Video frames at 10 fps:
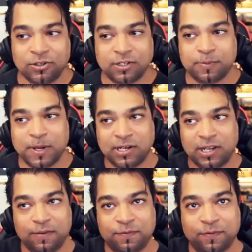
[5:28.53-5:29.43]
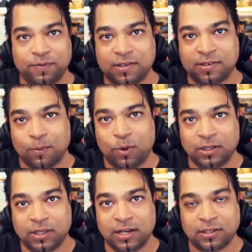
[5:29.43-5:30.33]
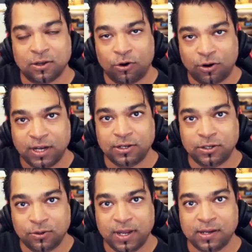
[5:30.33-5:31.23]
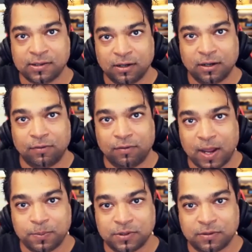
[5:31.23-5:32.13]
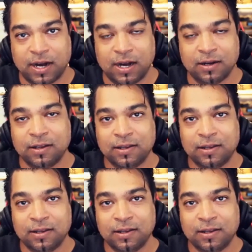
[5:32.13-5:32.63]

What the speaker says: especially if there's someone that's already doing certain reps, right?